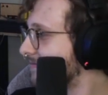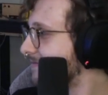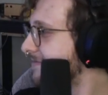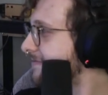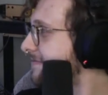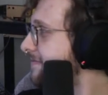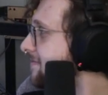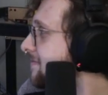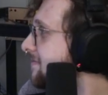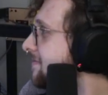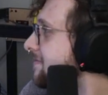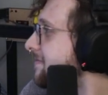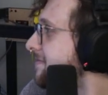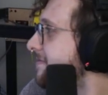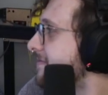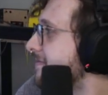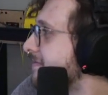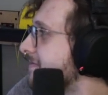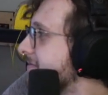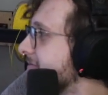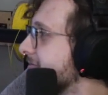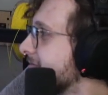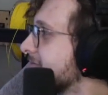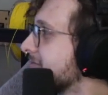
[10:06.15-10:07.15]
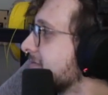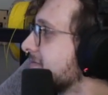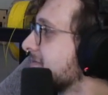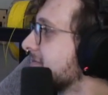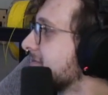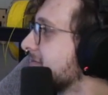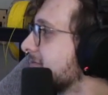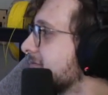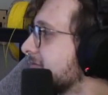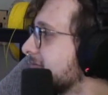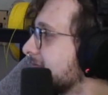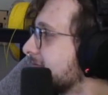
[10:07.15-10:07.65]
"Here you go. Here's a bunch
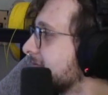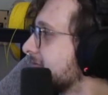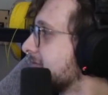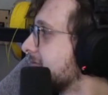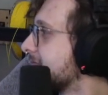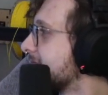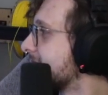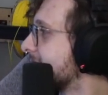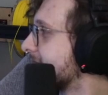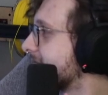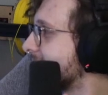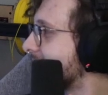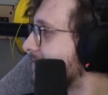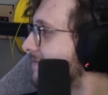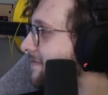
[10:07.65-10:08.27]
of spells."